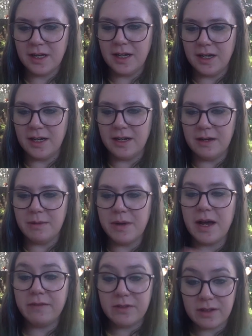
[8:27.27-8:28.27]

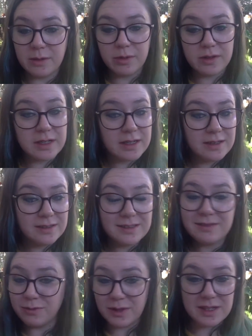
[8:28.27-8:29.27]
I've deliberately,
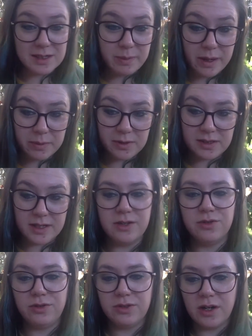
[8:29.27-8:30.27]
with this paper,
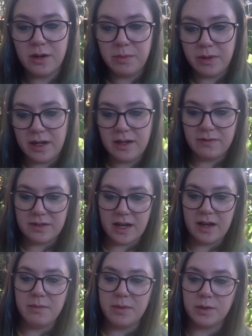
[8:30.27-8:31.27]
scheduled y'all plenty of
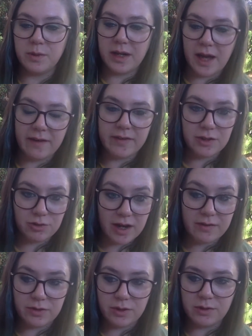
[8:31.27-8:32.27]
time between having
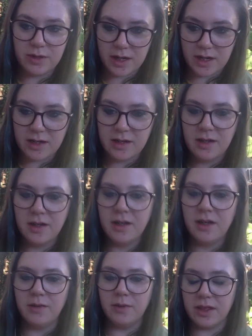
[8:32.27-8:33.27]
draft 2 done
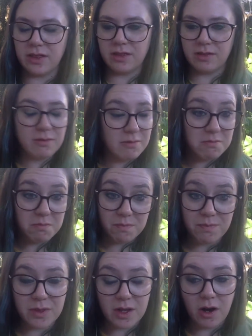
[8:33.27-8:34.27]
with
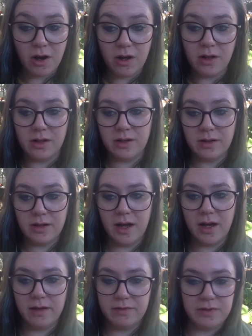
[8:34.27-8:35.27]
all
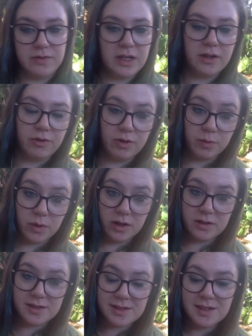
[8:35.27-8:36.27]
1,500
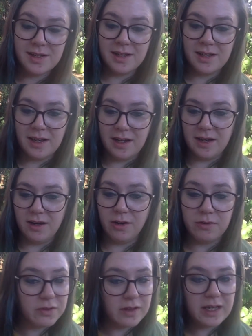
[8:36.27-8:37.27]
words,
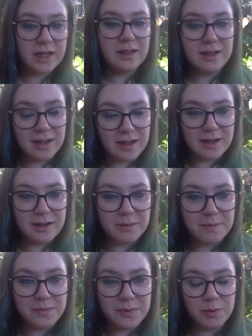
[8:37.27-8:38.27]
hopefully,
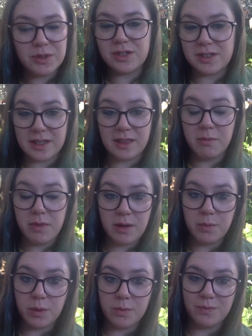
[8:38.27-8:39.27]
which is like the
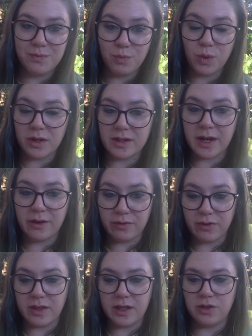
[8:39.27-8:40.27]
minimum word count
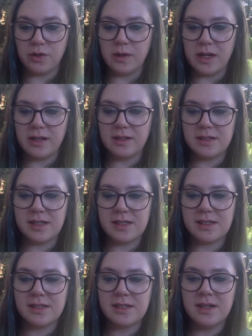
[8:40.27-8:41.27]
for the issue
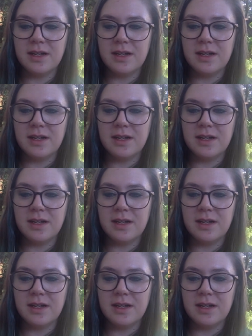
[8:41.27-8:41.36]
analysis.